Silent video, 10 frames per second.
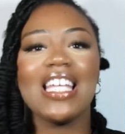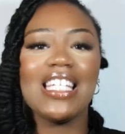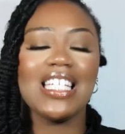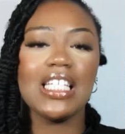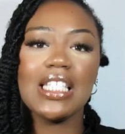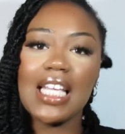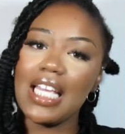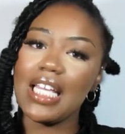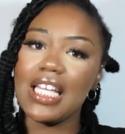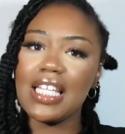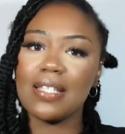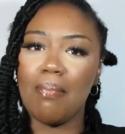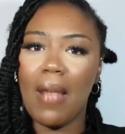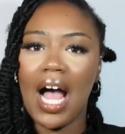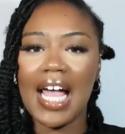This is
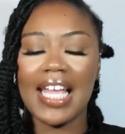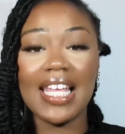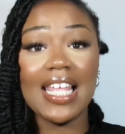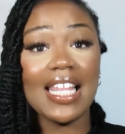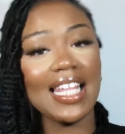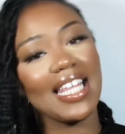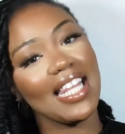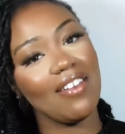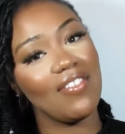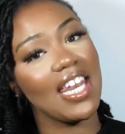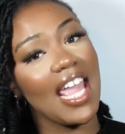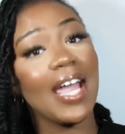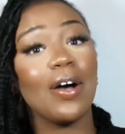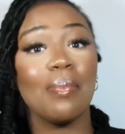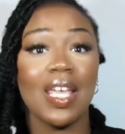my living
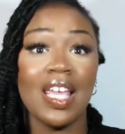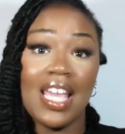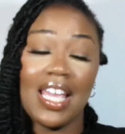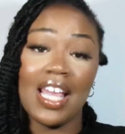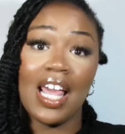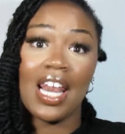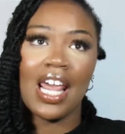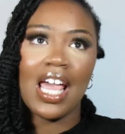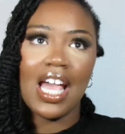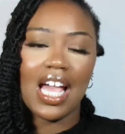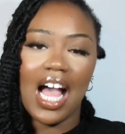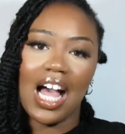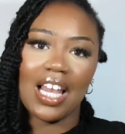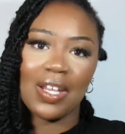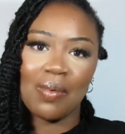LPN
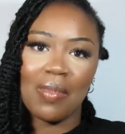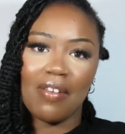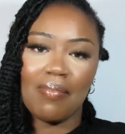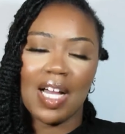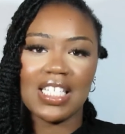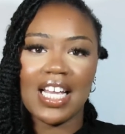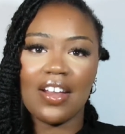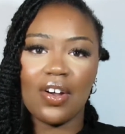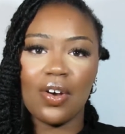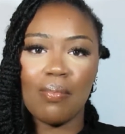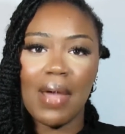column of my channel.